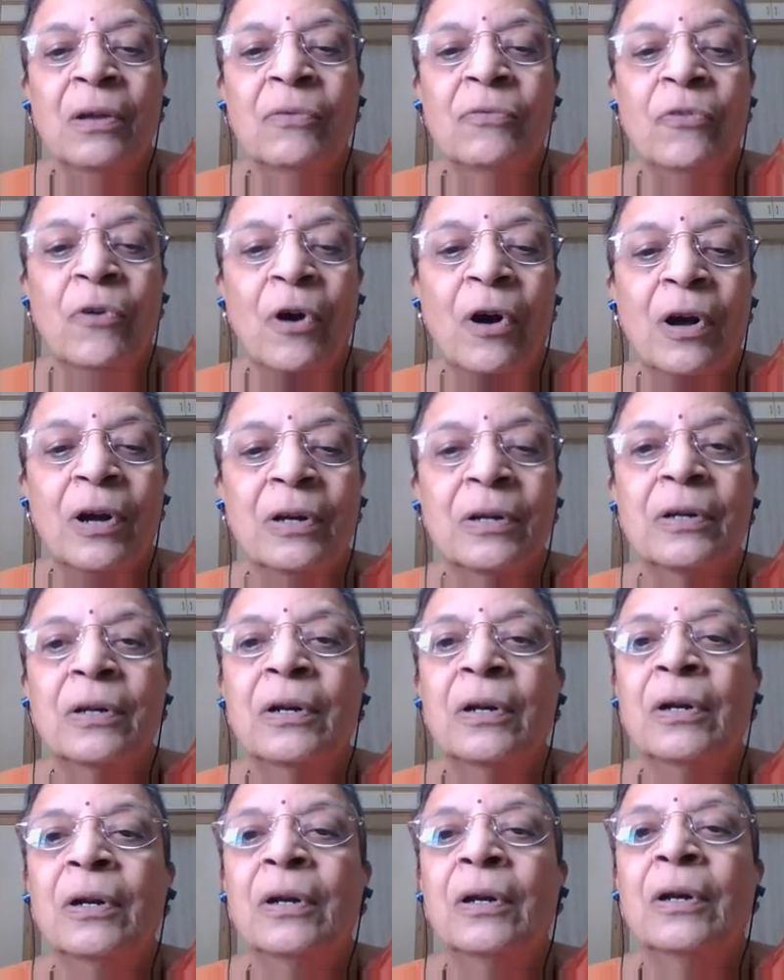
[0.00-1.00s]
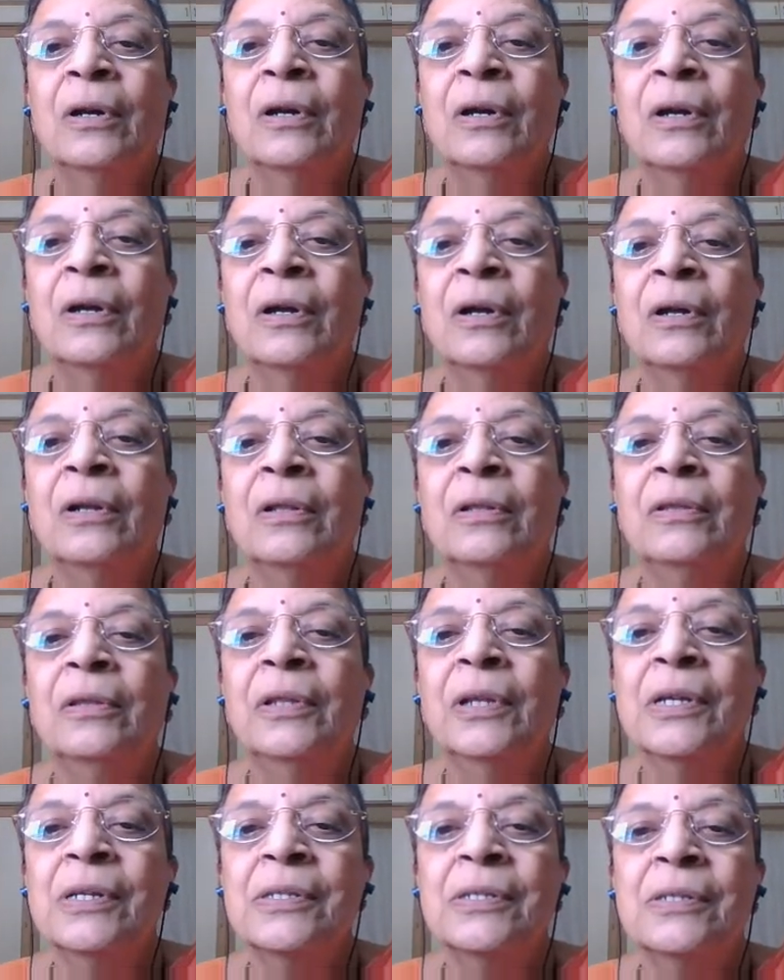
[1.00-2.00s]
For
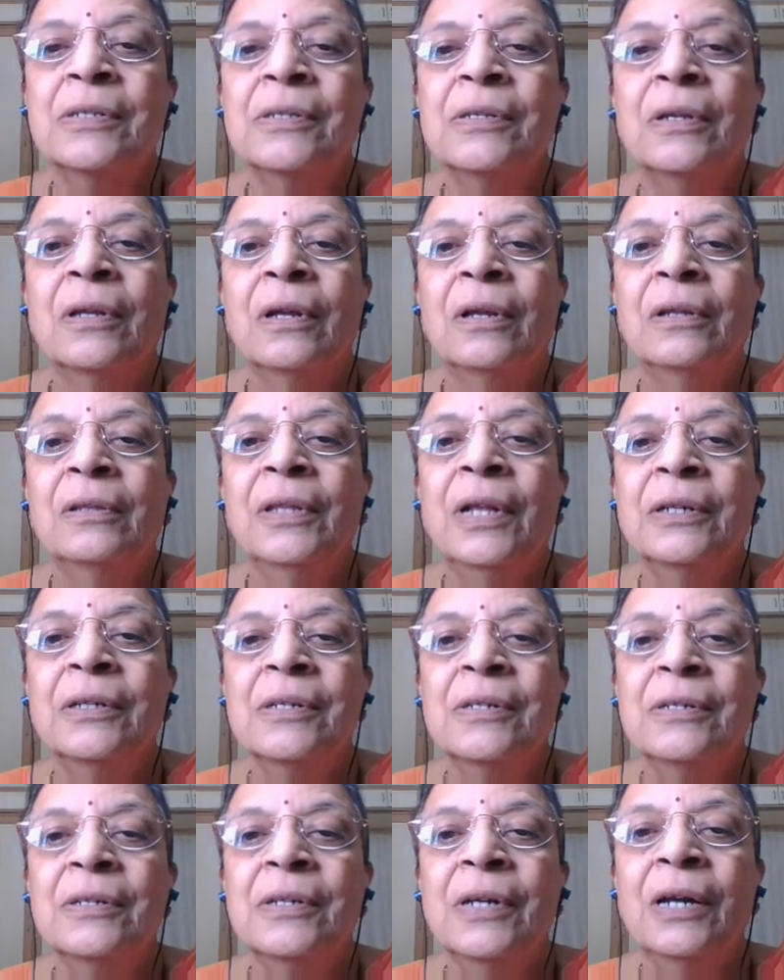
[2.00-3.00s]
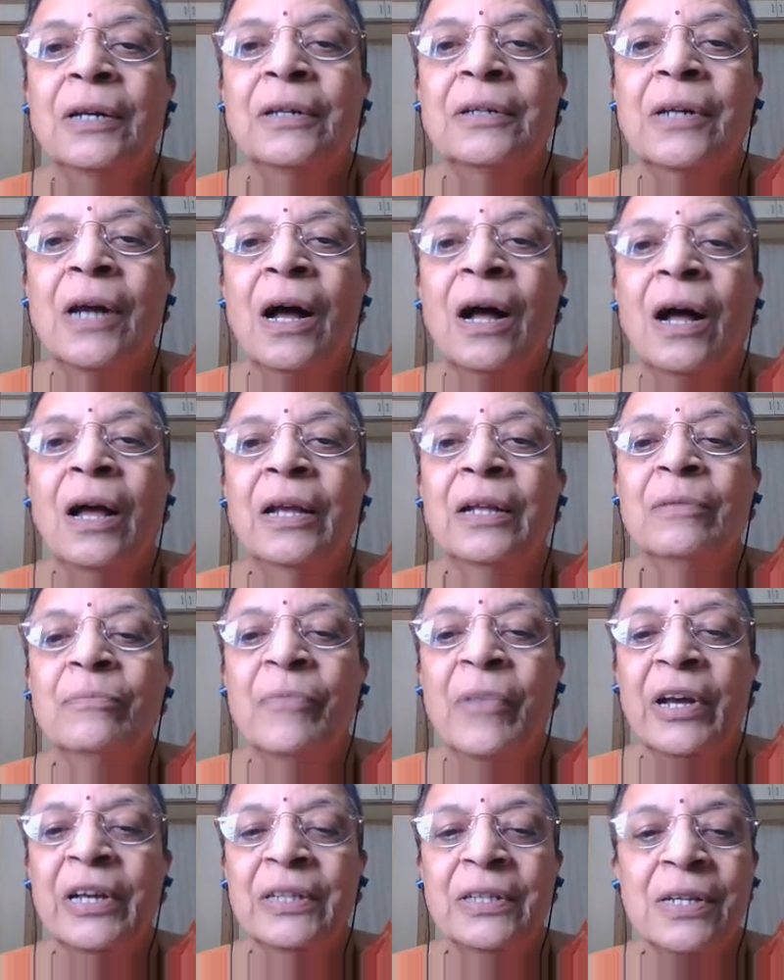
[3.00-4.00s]
this, that is delta n
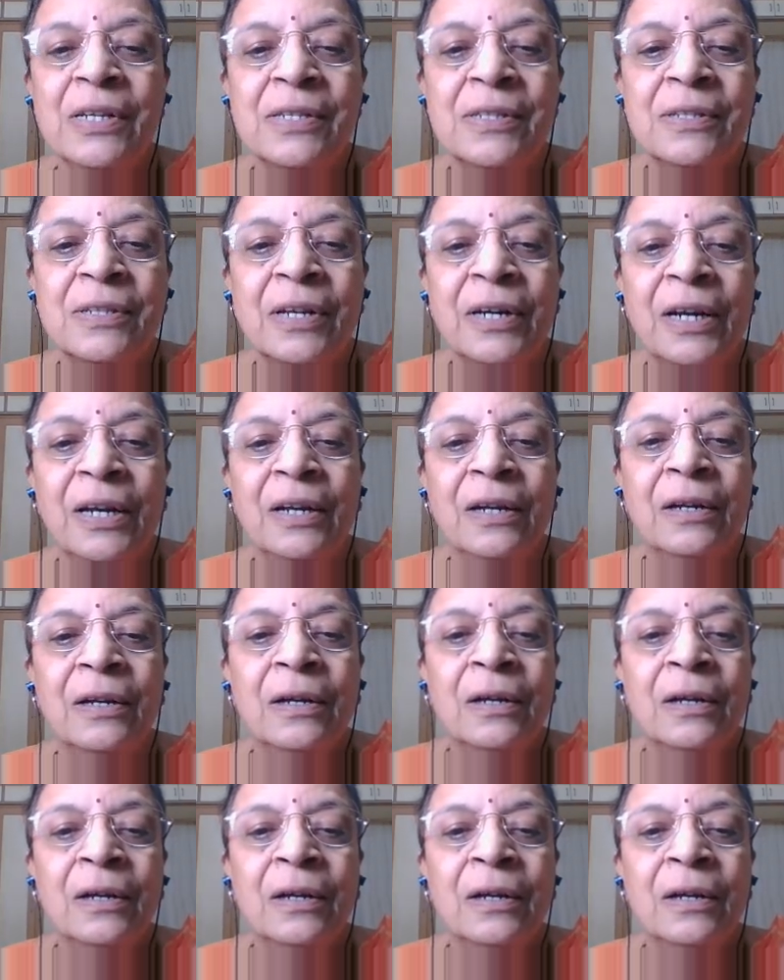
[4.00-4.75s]
minus 3,